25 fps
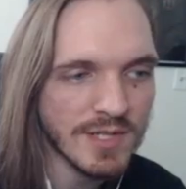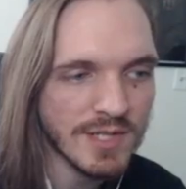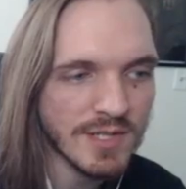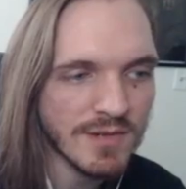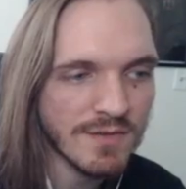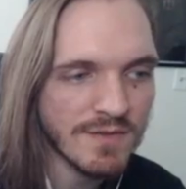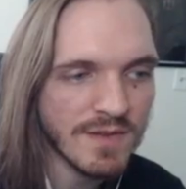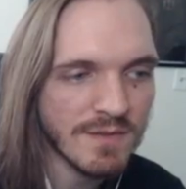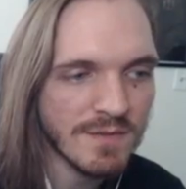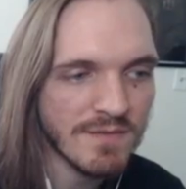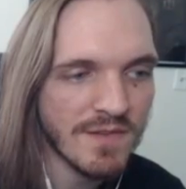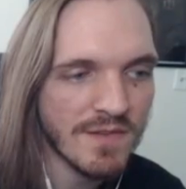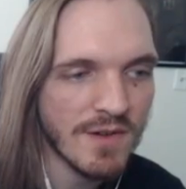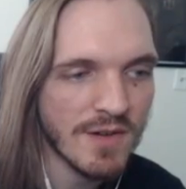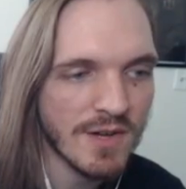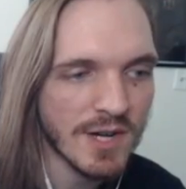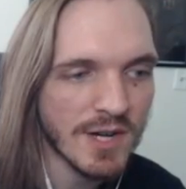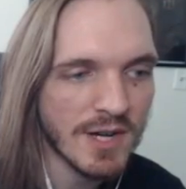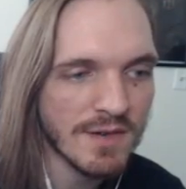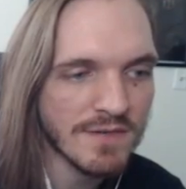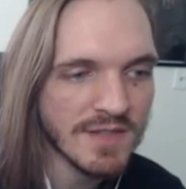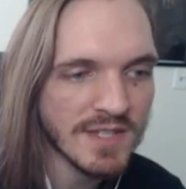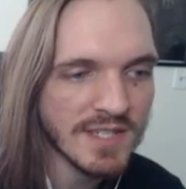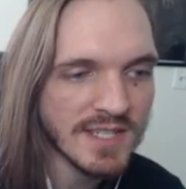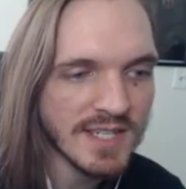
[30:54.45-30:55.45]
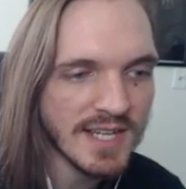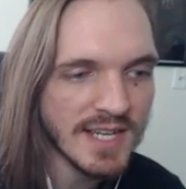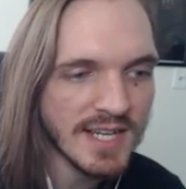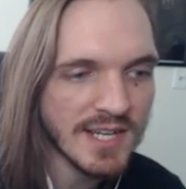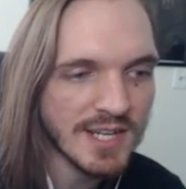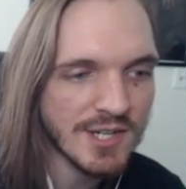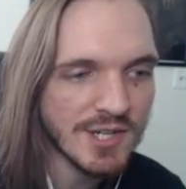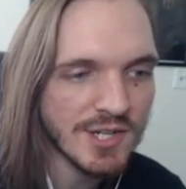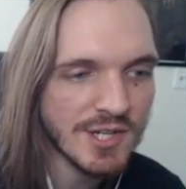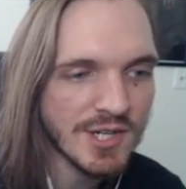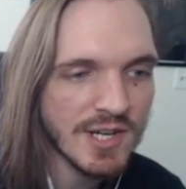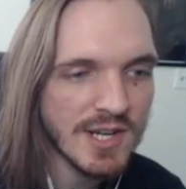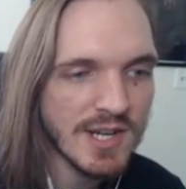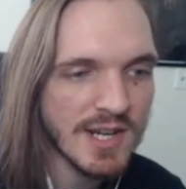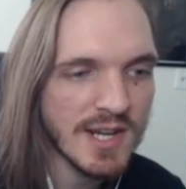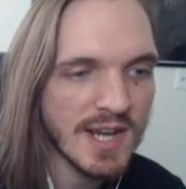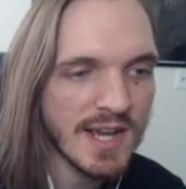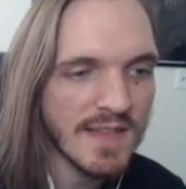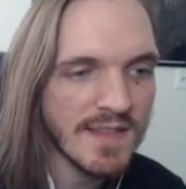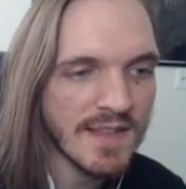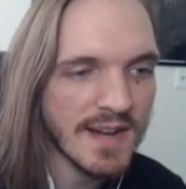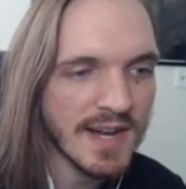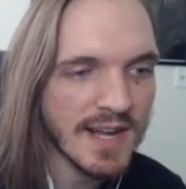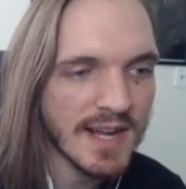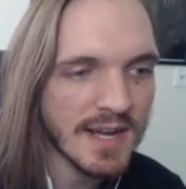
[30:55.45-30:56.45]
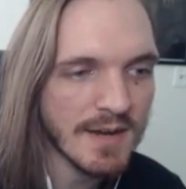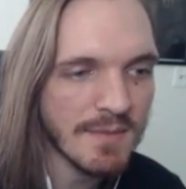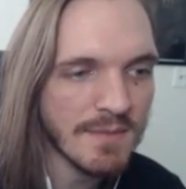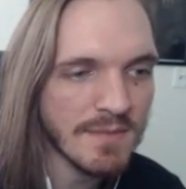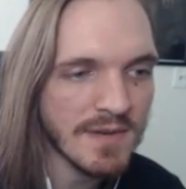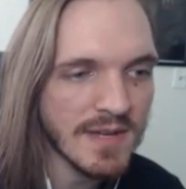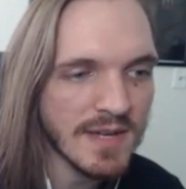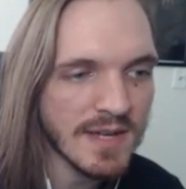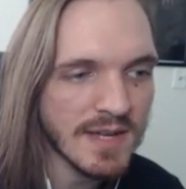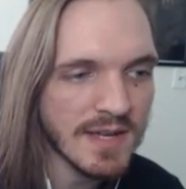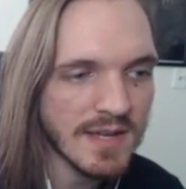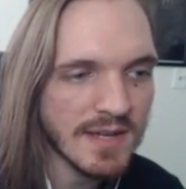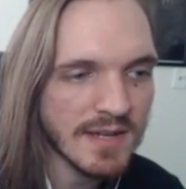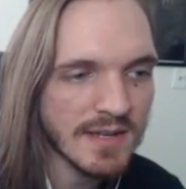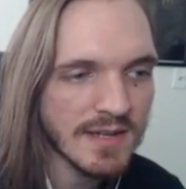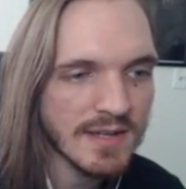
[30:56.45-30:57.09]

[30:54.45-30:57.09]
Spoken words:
So if I'm falling off the stage and then I up B,